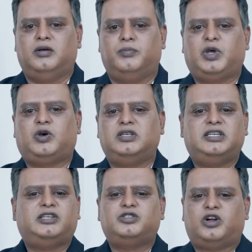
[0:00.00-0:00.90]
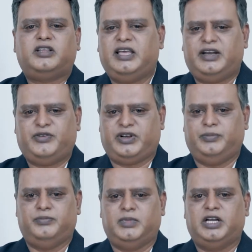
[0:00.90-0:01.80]
because it is not their
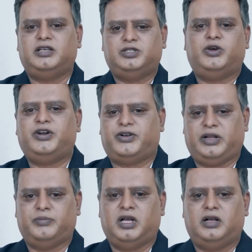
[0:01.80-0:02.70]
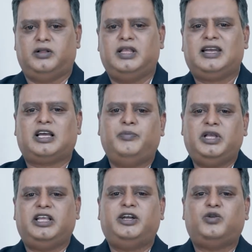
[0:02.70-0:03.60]
dream, it is your dream. They are
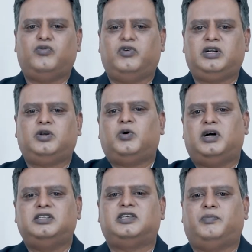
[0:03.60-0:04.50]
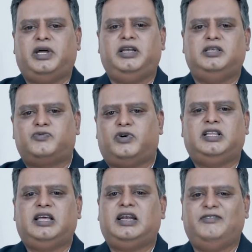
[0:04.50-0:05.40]
coming there to work to earn some money for
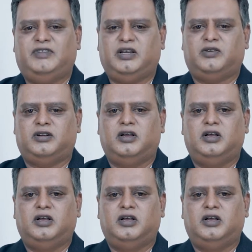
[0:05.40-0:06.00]
their livelihood.